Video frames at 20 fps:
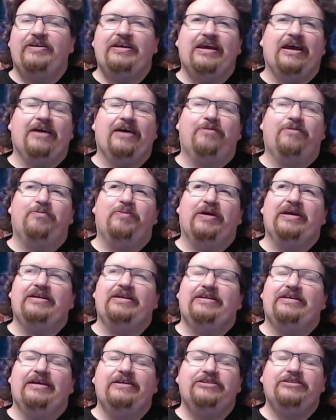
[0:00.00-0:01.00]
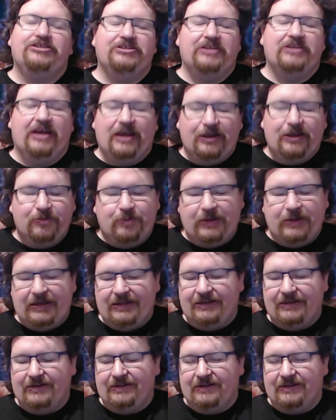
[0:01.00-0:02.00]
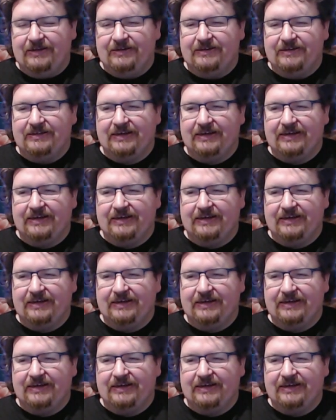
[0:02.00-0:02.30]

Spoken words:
yeah, my intention had been